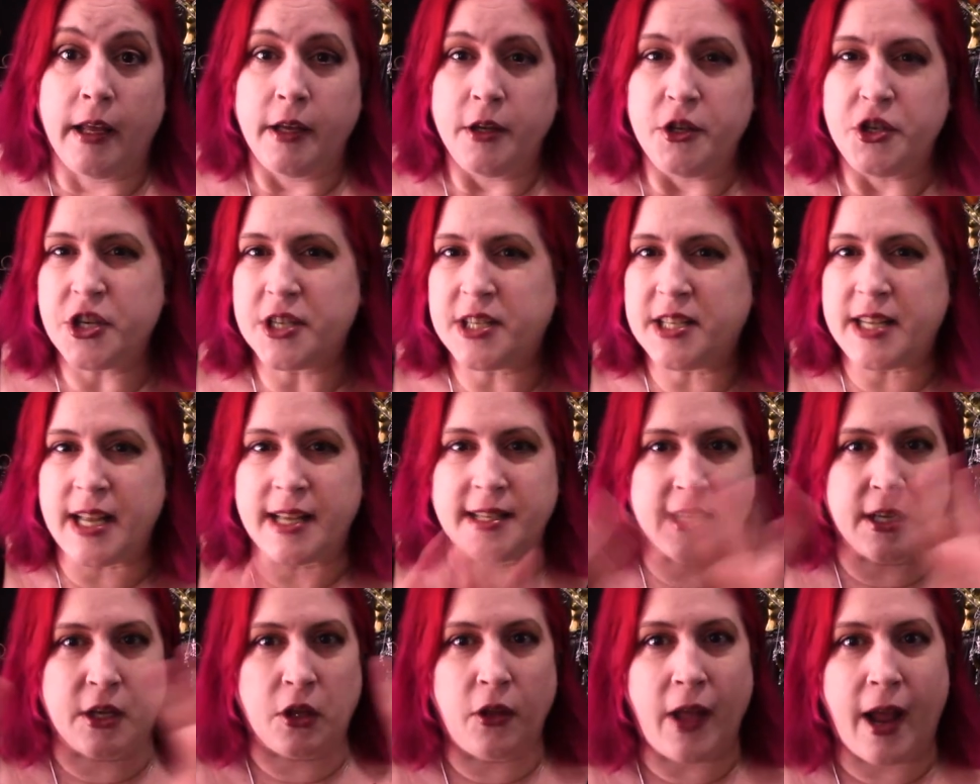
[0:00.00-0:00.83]
just as
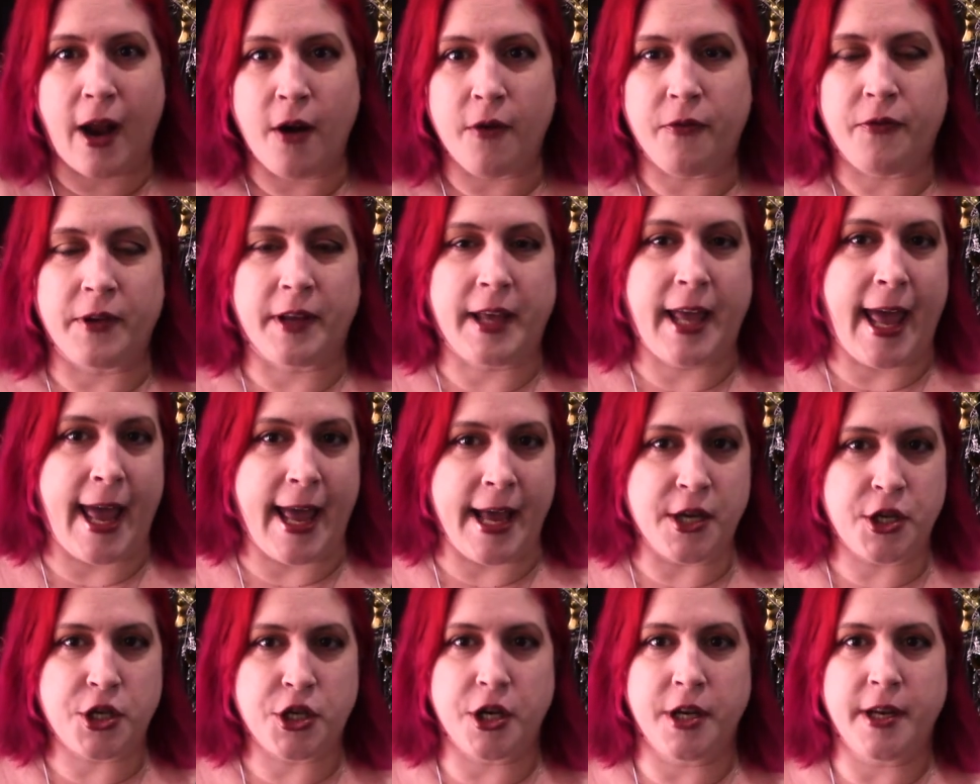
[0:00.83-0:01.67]
a
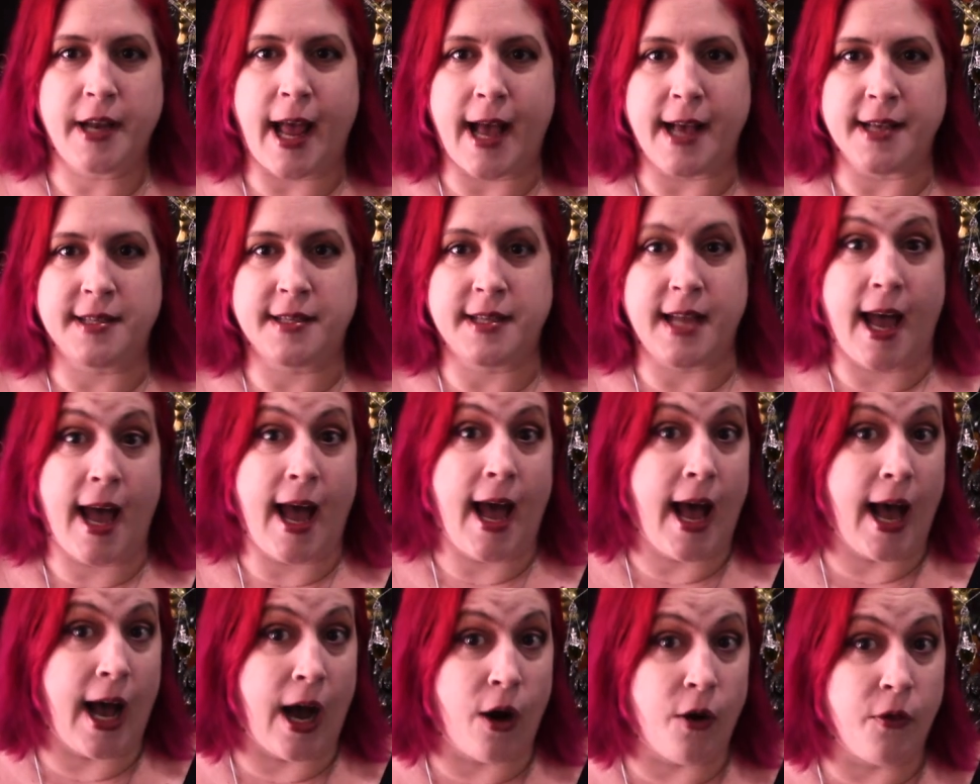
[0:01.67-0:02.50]
clarification as to
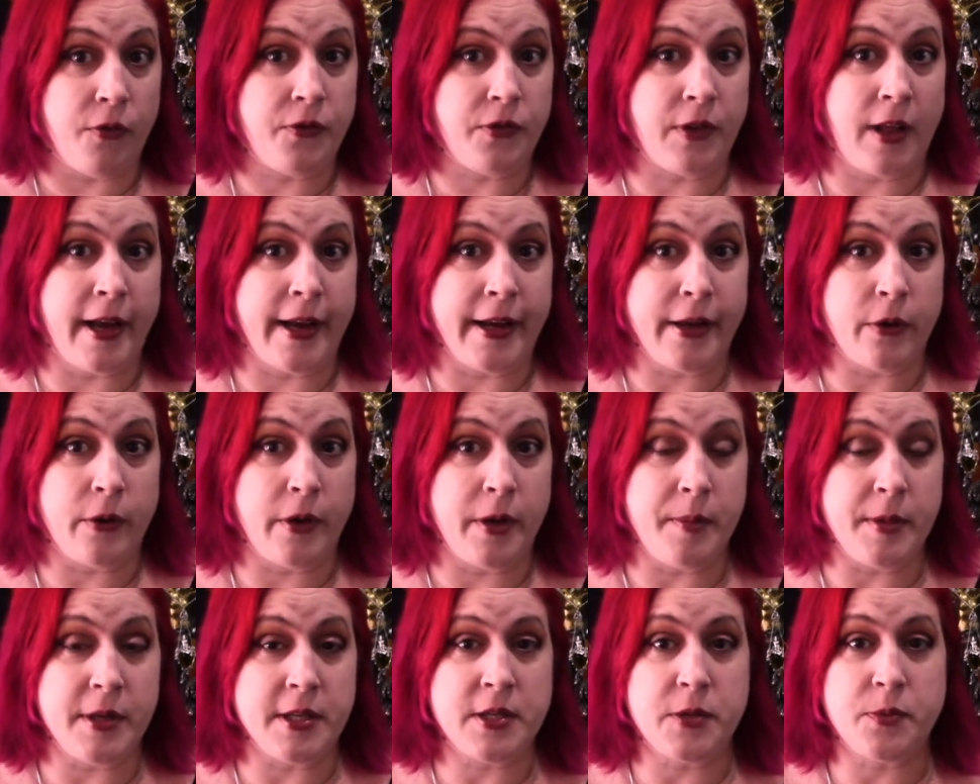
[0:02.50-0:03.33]
how flying
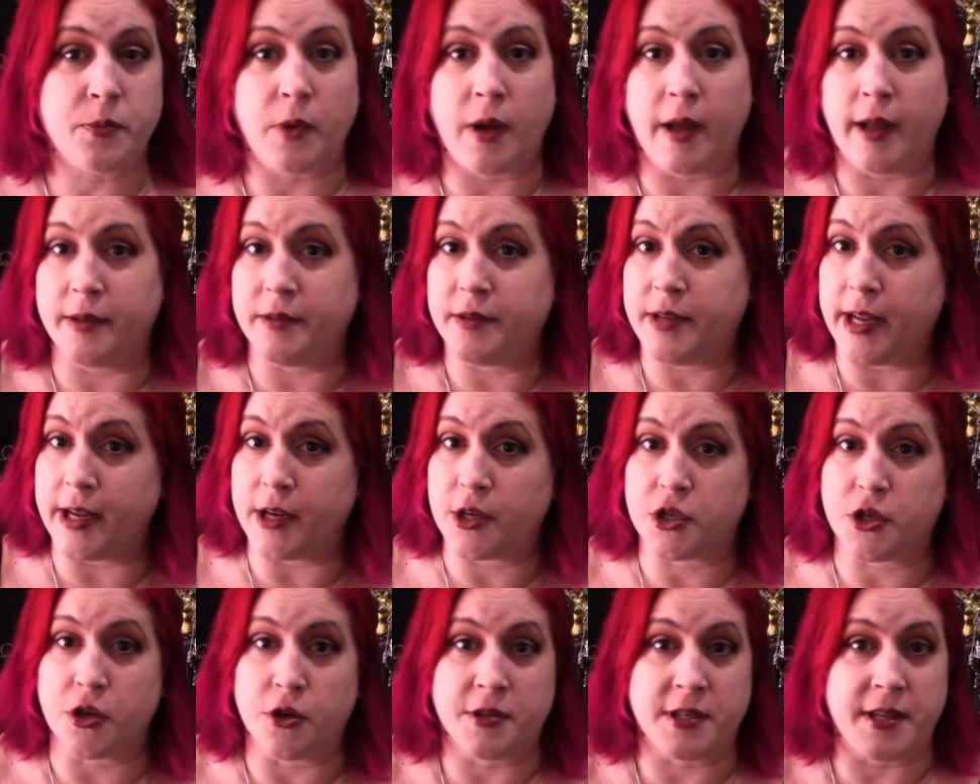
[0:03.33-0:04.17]
ointments and
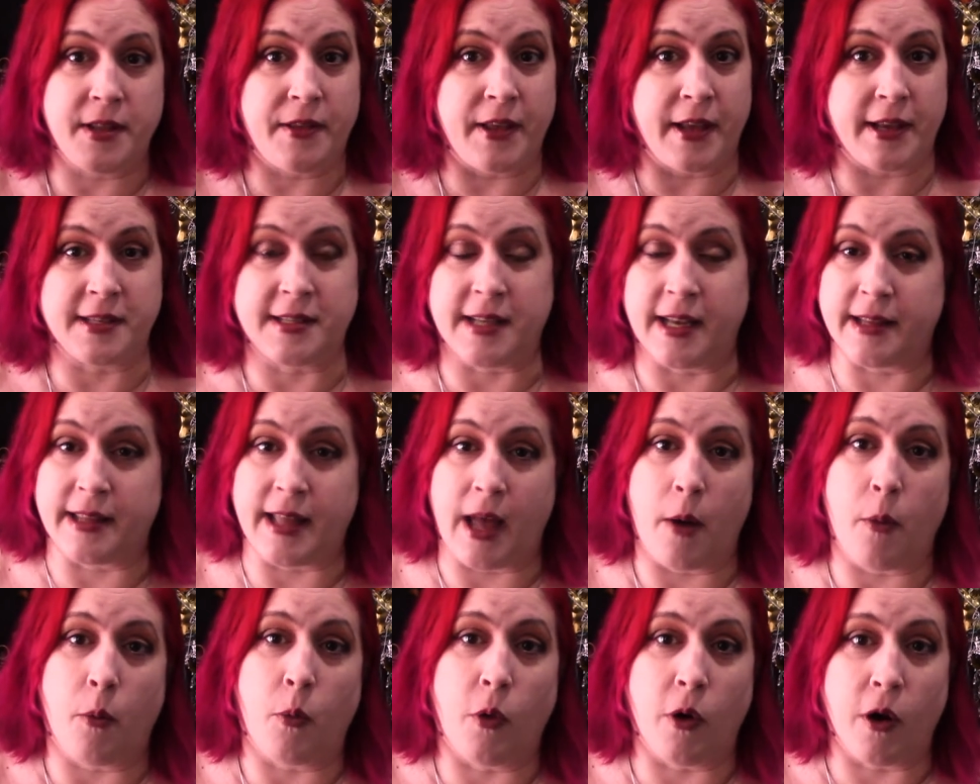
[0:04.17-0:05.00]
tinctures and things like
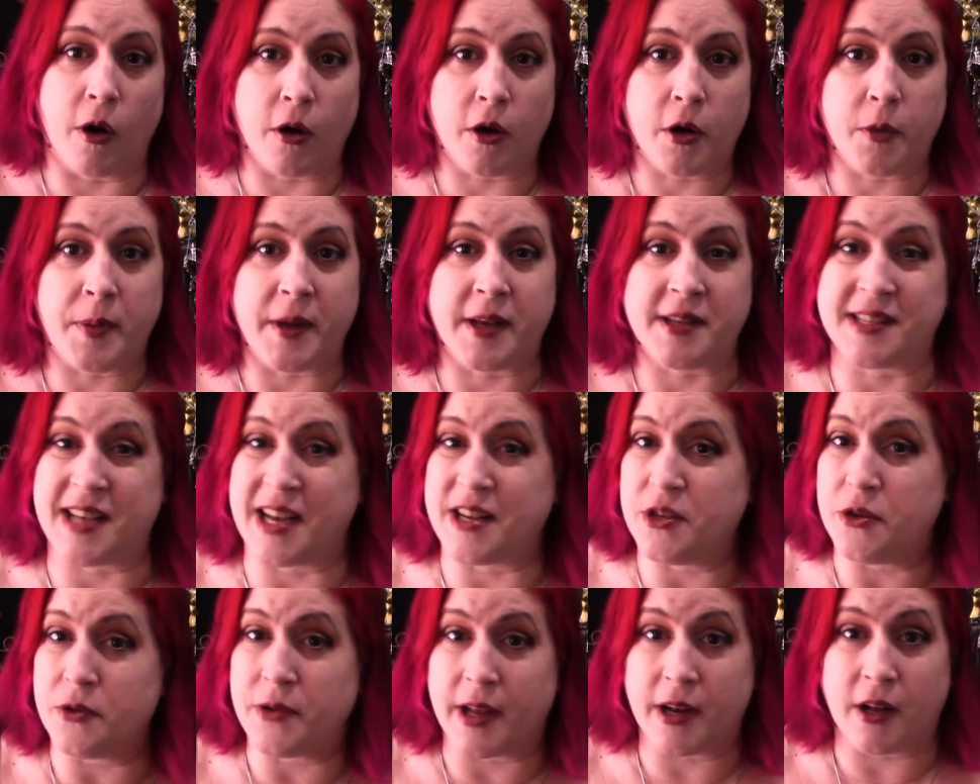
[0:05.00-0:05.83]
that work, because I
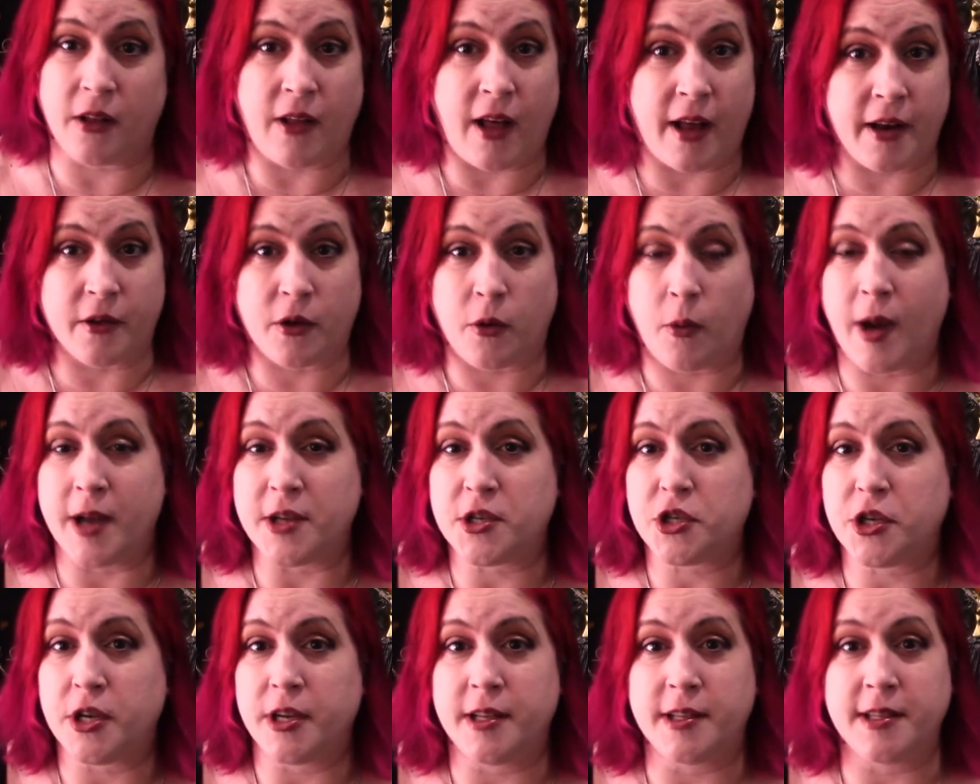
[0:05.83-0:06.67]
do get a lot of
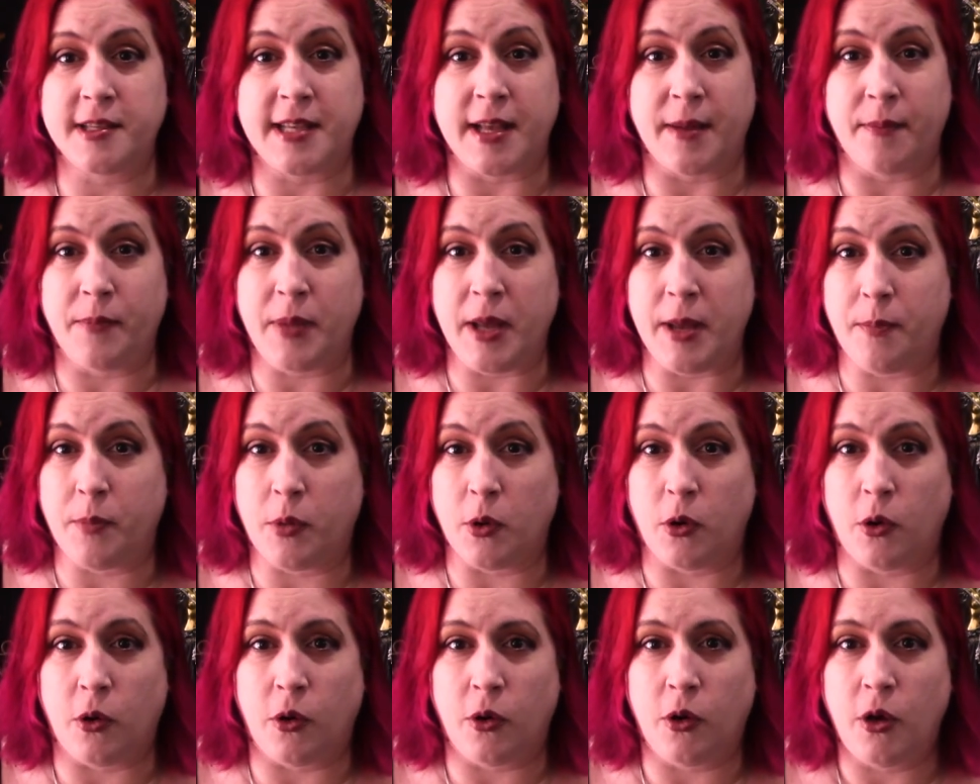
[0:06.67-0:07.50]
questions, and
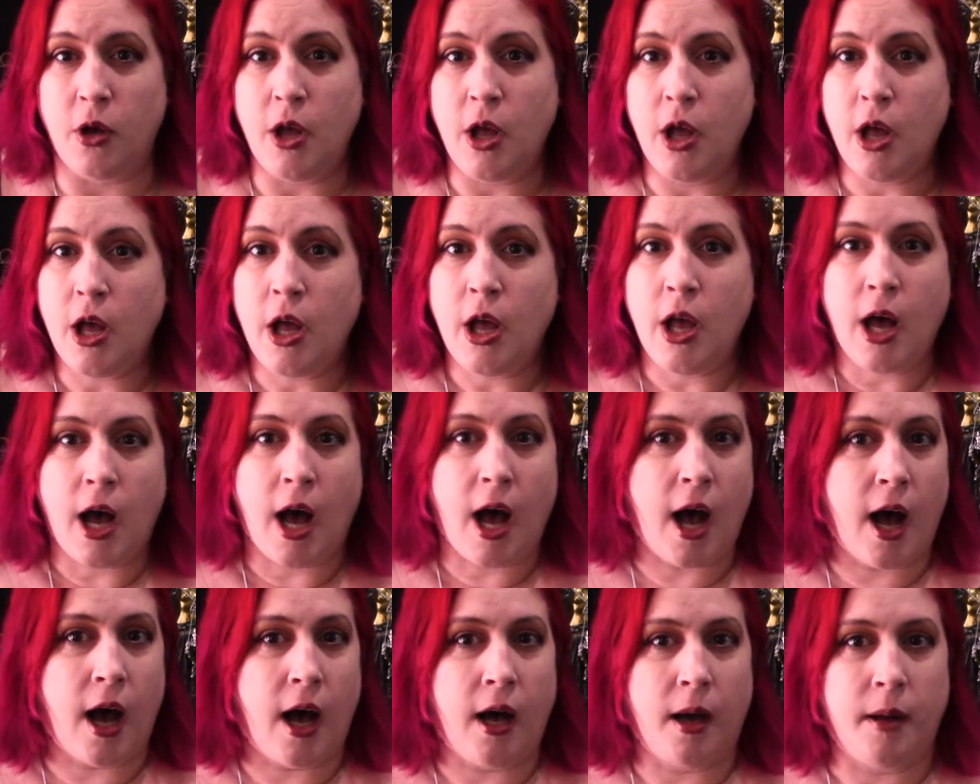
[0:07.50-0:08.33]
people,
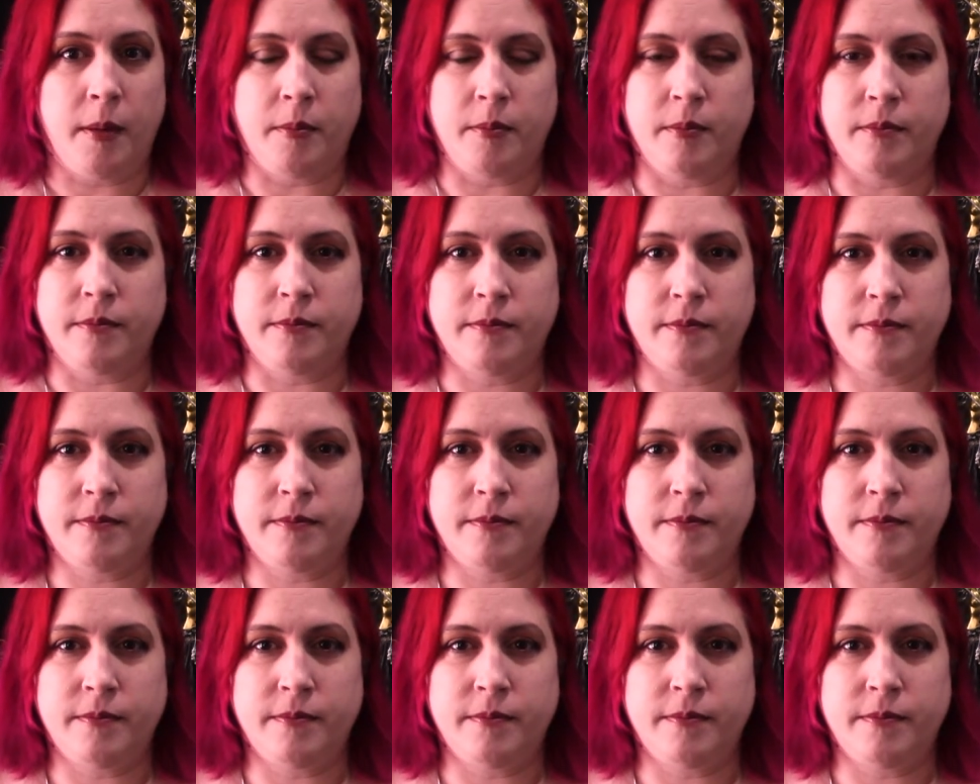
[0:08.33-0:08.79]
I